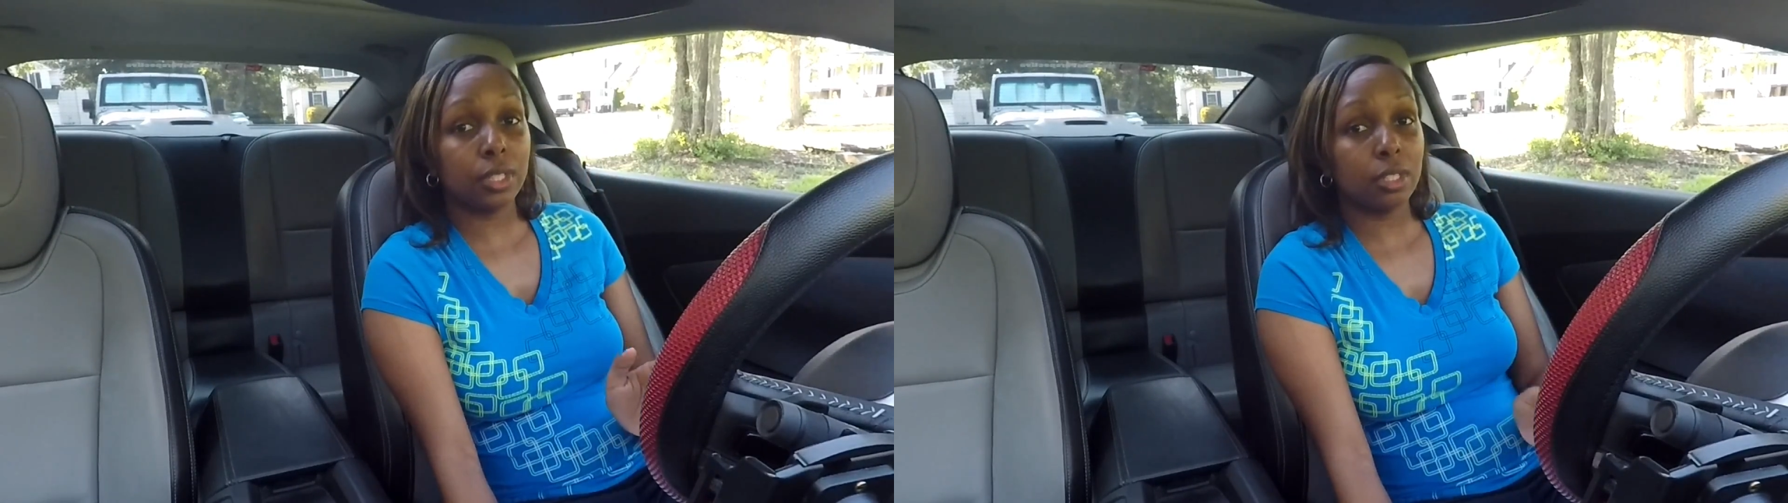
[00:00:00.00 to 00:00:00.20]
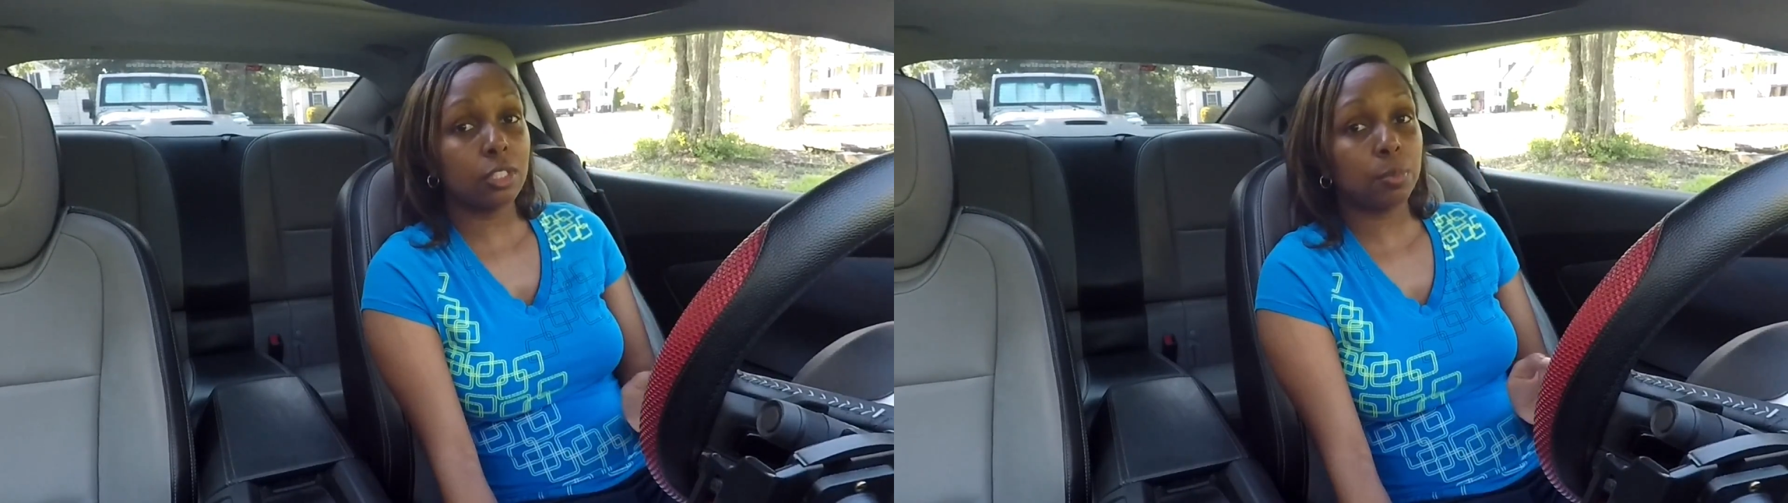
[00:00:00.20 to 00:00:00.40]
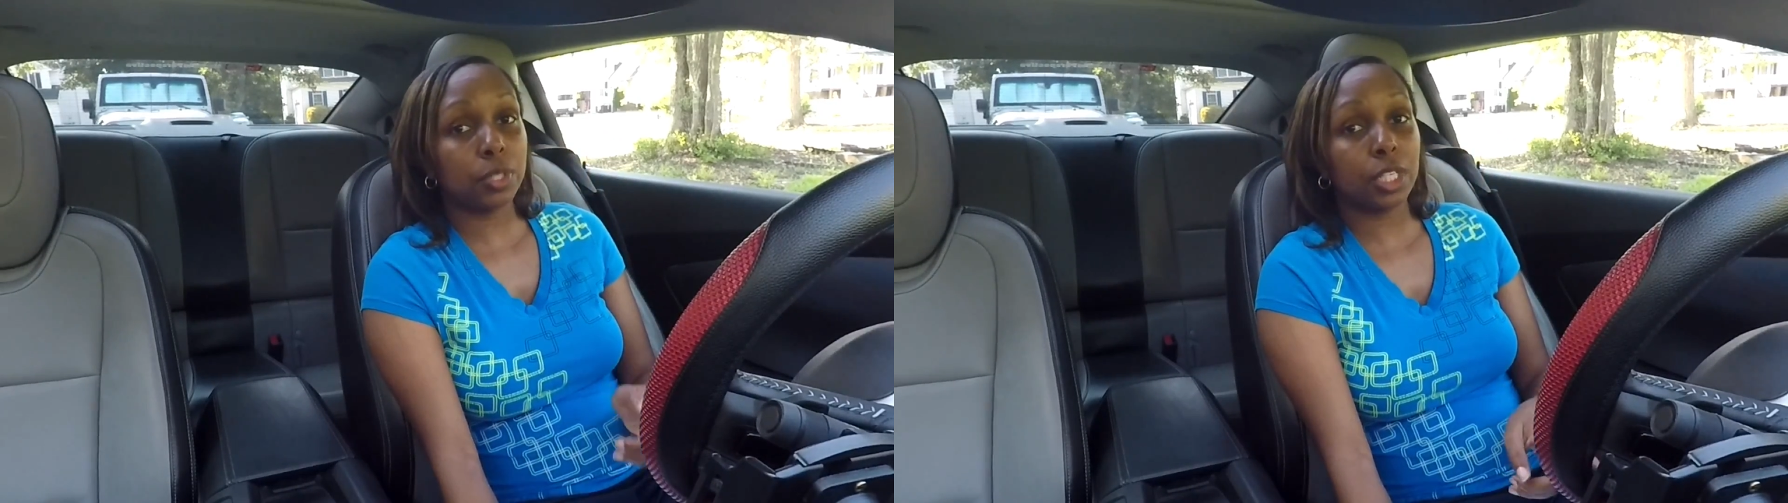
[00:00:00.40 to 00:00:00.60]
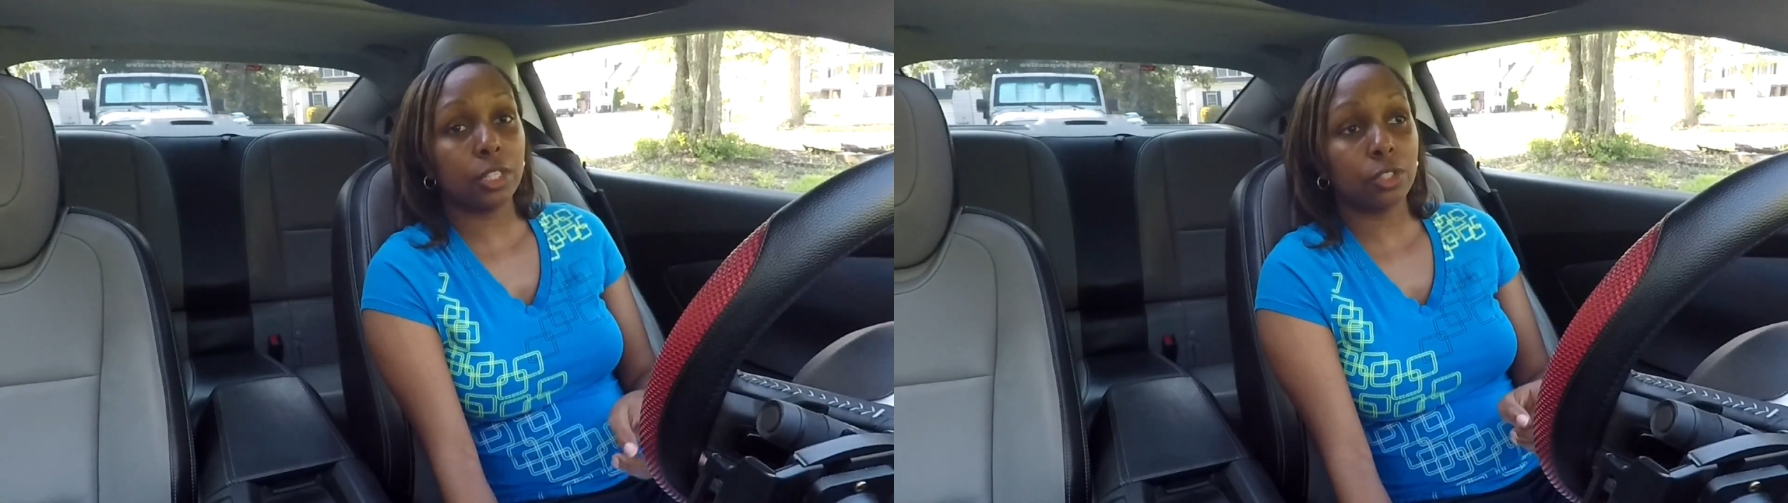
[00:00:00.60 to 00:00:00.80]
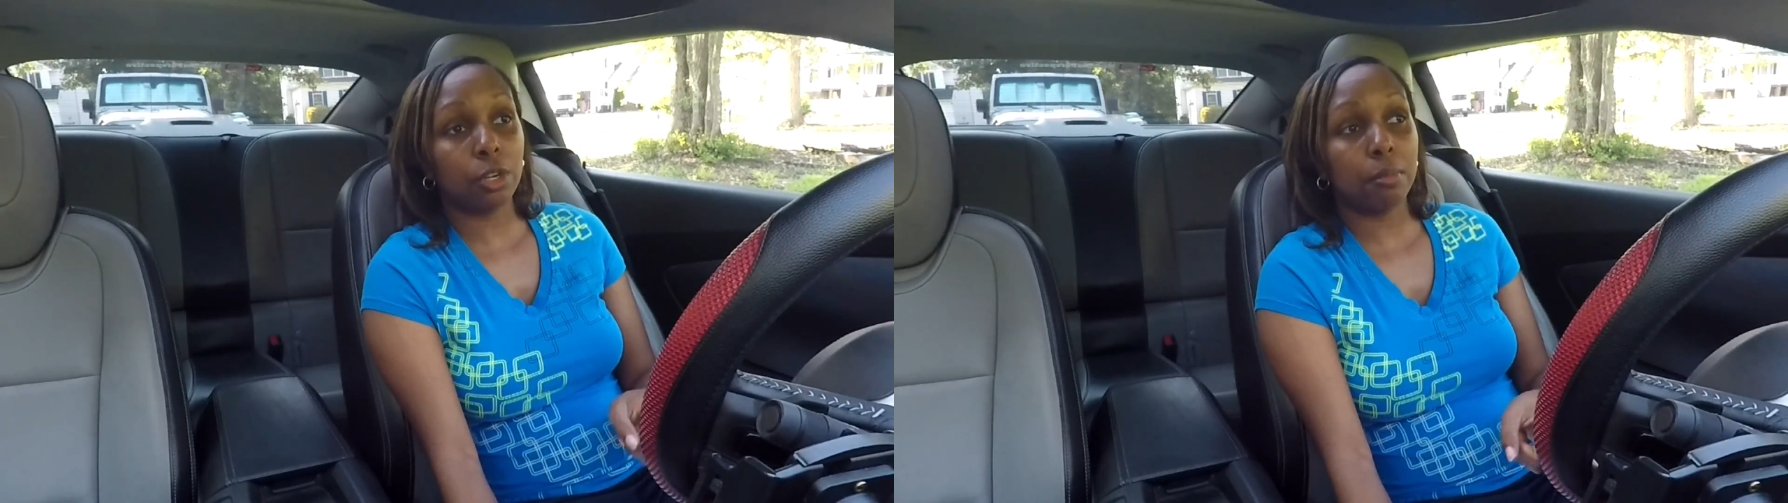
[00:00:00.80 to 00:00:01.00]
this
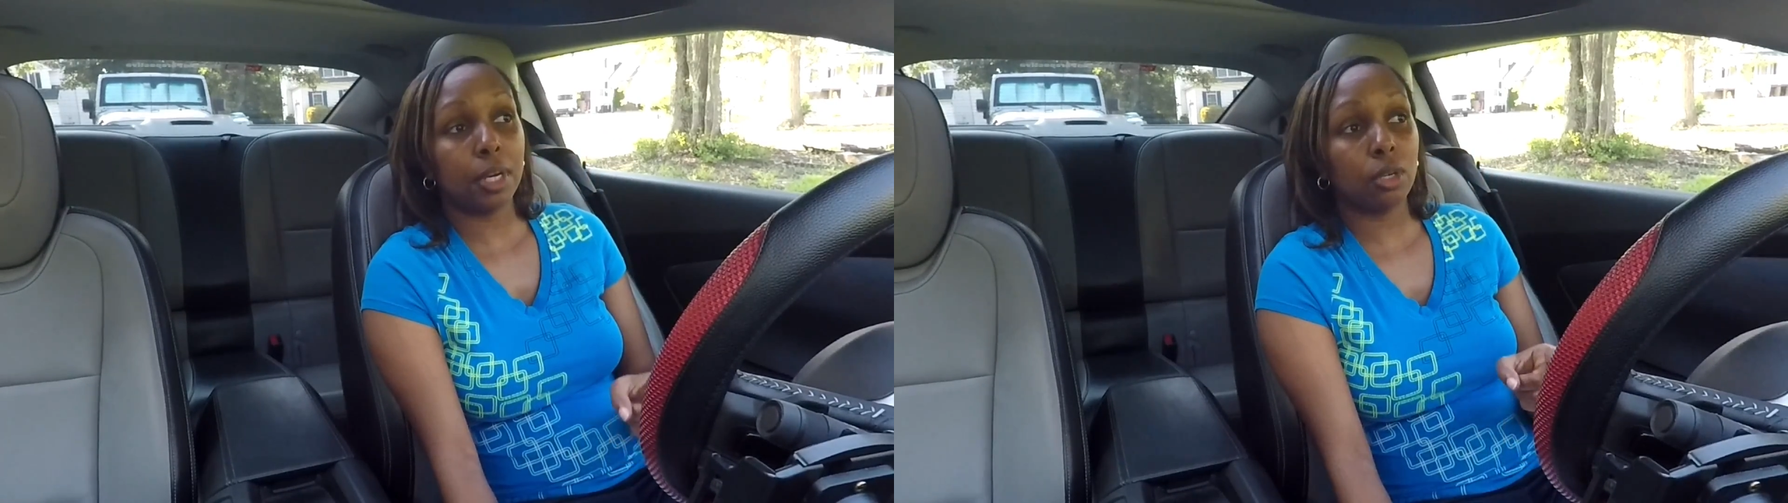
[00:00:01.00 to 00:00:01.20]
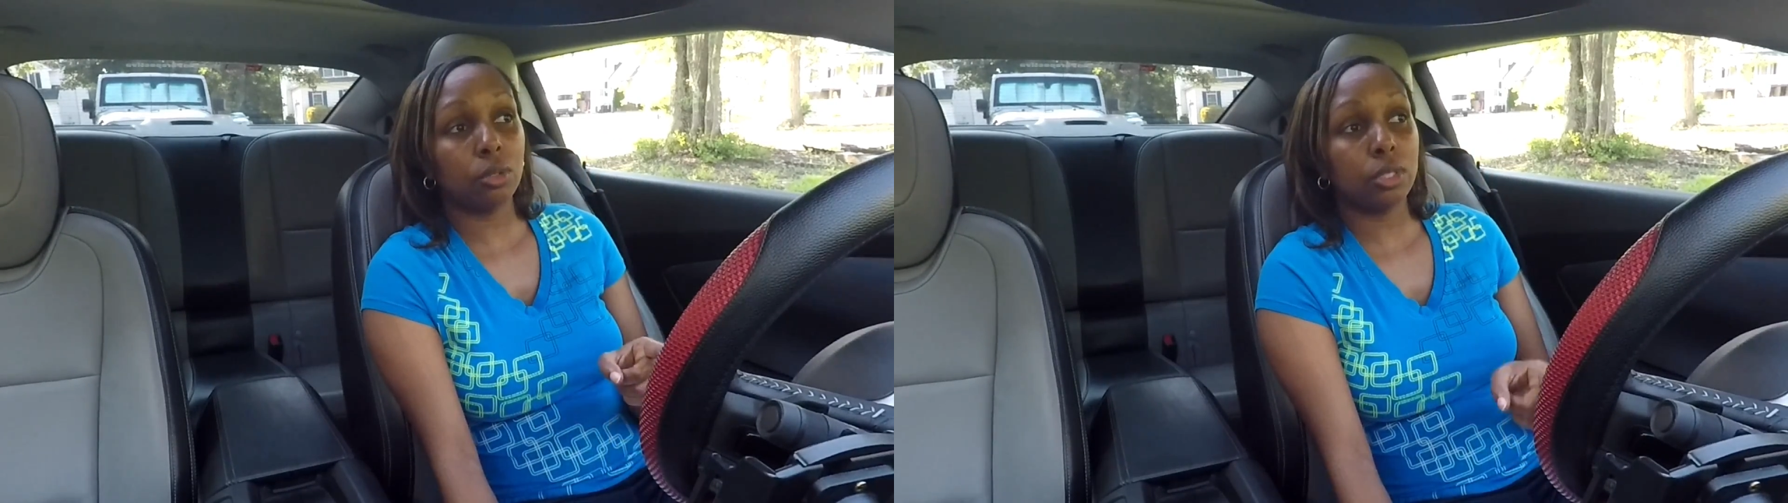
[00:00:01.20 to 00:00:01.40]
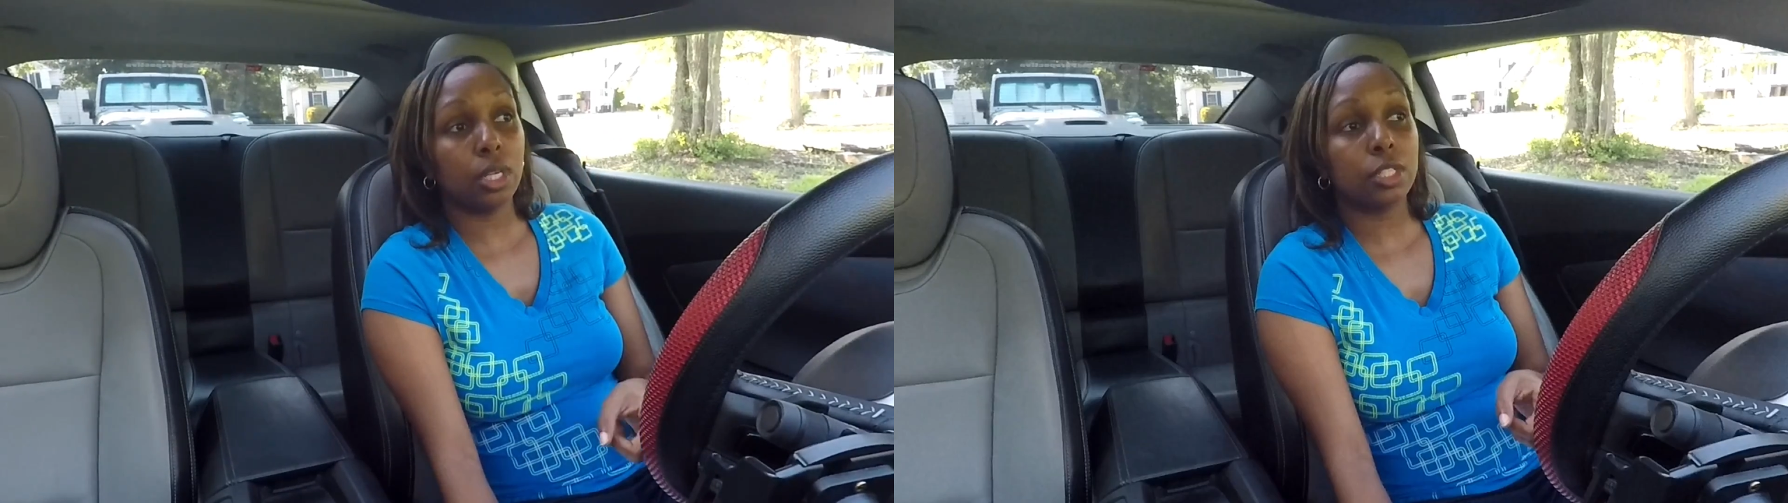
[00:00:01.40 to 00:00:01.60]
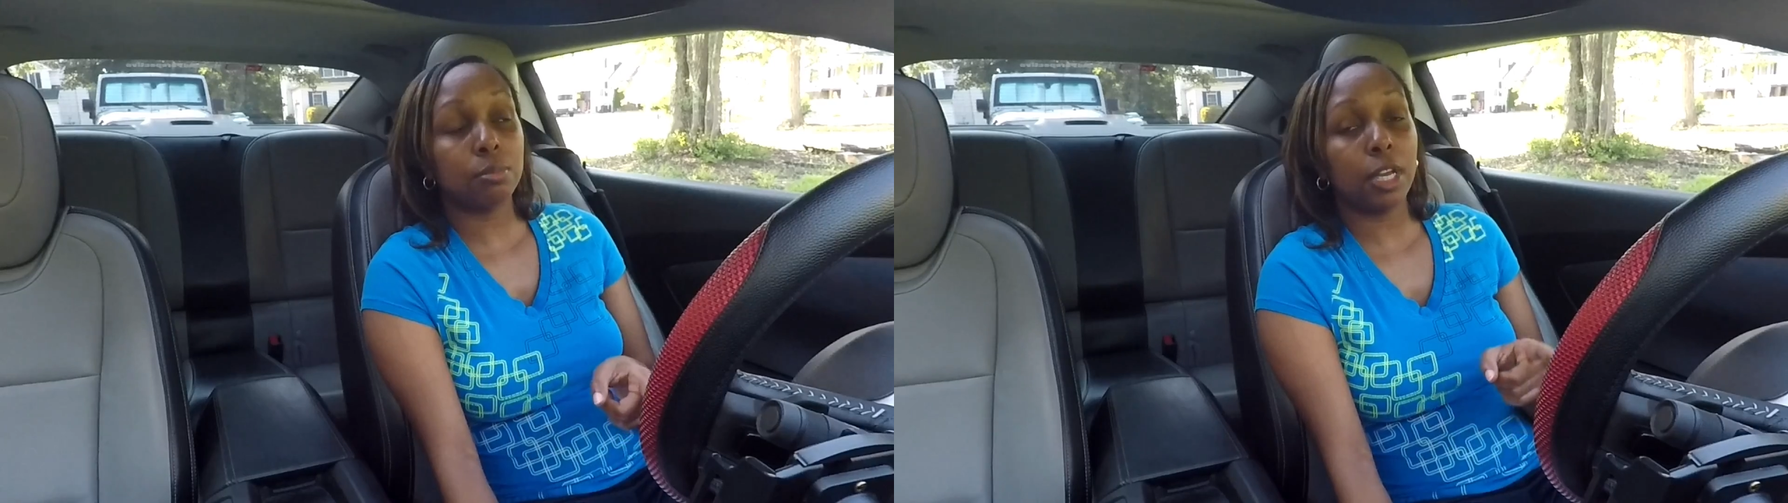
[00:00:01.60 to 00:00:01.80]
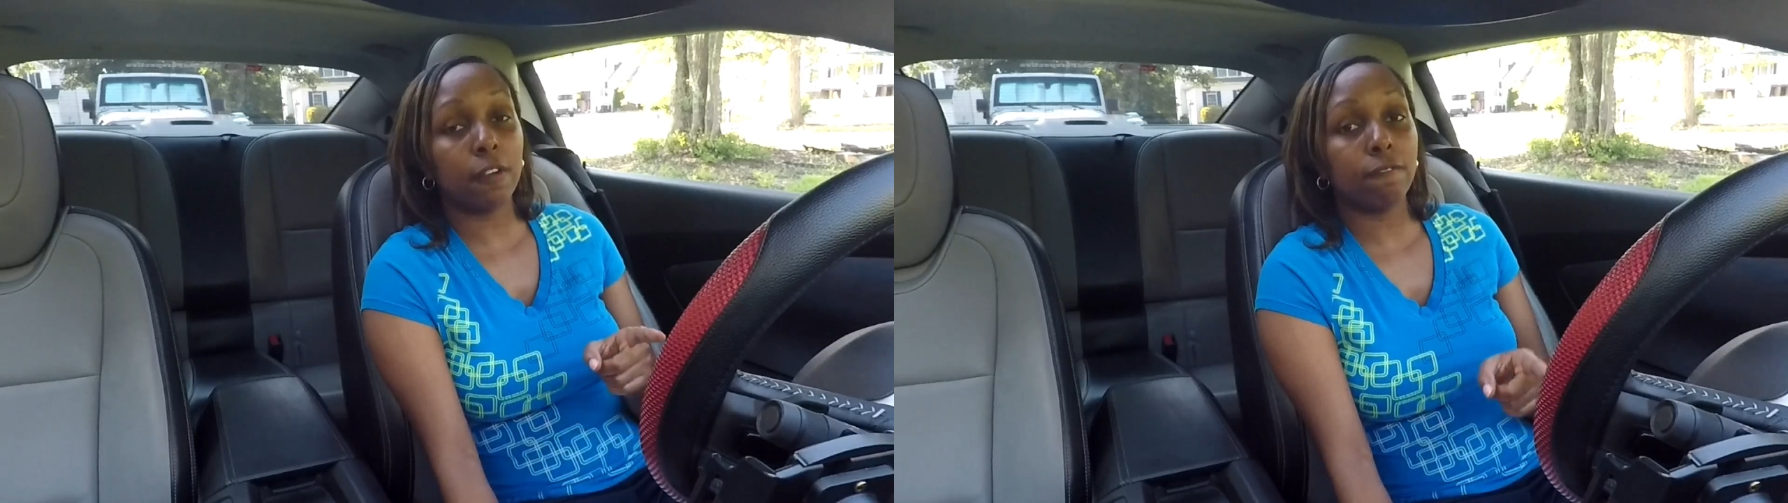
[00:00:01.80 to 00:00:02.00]
particular Camaro does
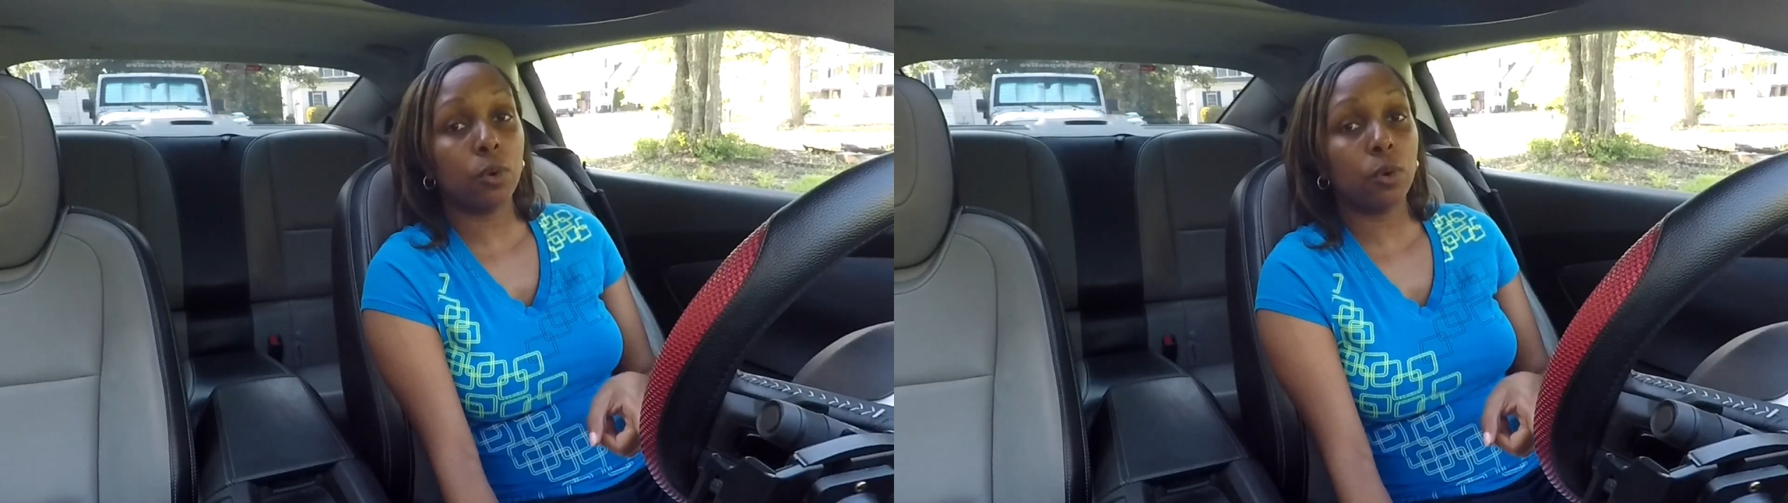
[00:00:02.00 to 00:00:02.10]
make